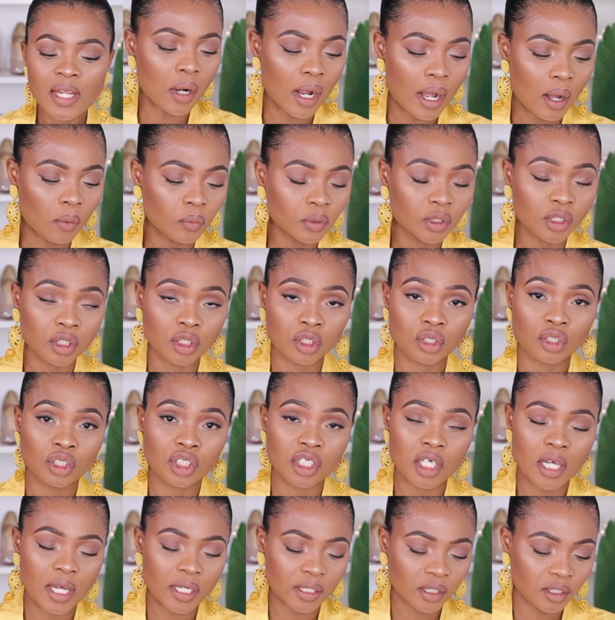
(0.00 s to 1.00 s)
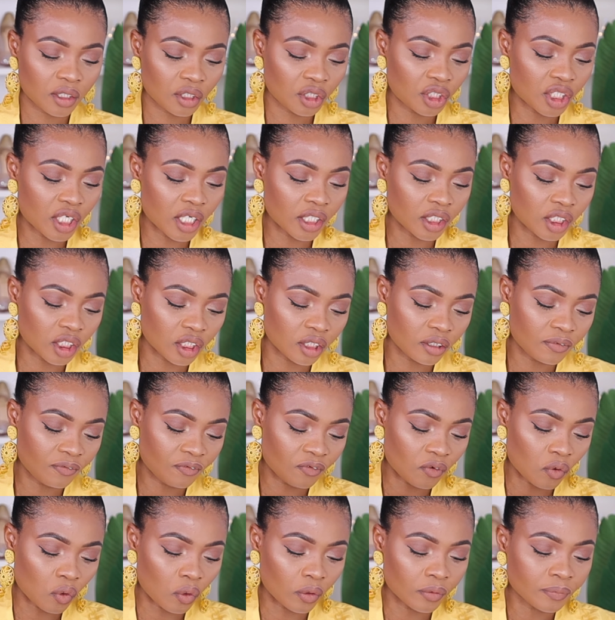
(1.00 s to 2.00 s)
I would just exchange it
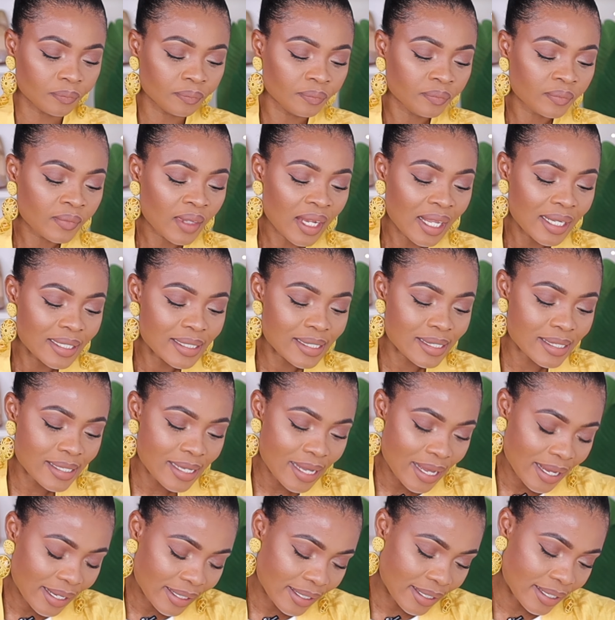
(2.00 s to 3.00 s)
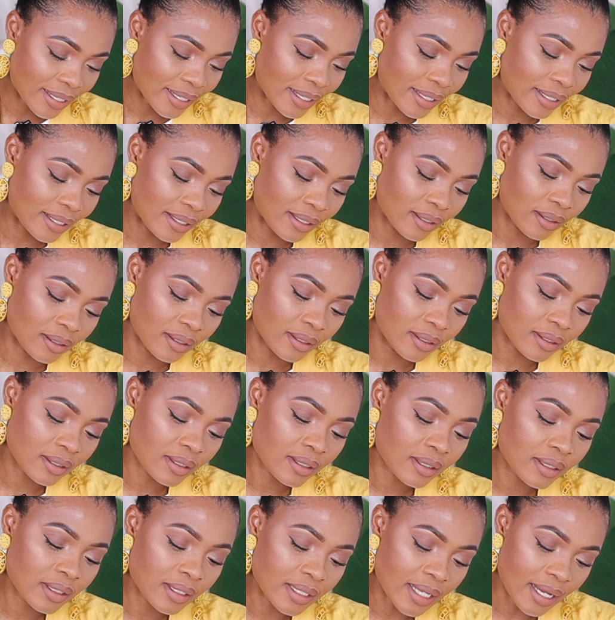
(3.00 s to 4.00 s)
for
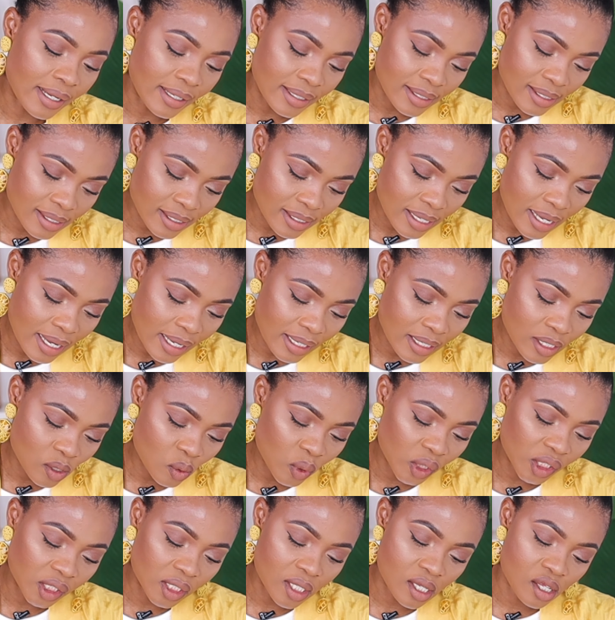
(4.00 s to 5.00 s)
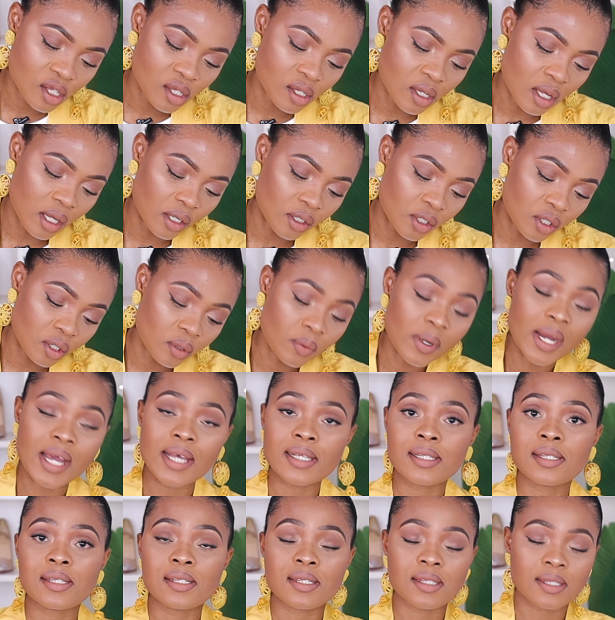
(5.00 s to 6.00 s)
thirty-six, which is U
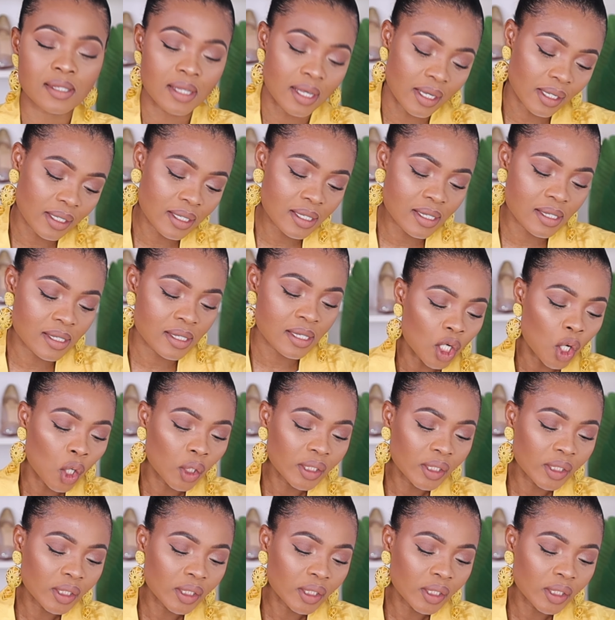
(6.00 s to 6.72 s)
S six.